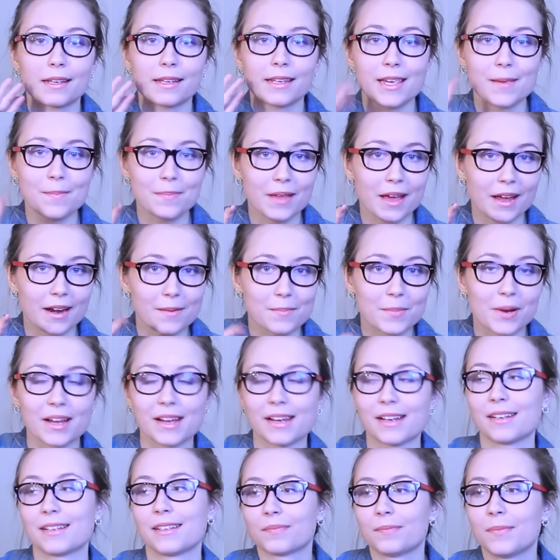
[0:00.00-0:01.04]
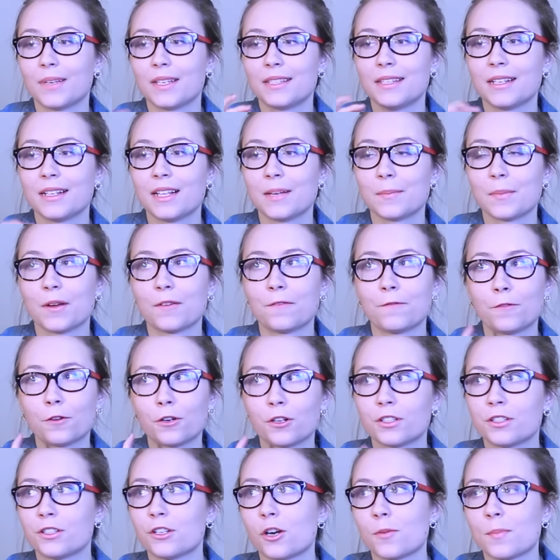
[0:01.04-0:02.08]
Keep that in mind. Basically, my
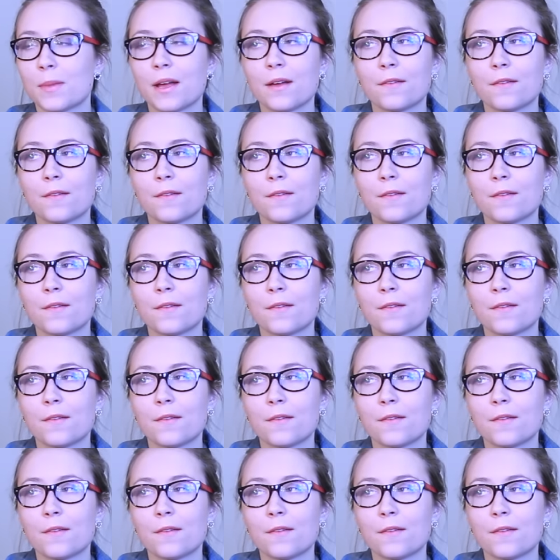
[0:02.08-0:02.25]
first term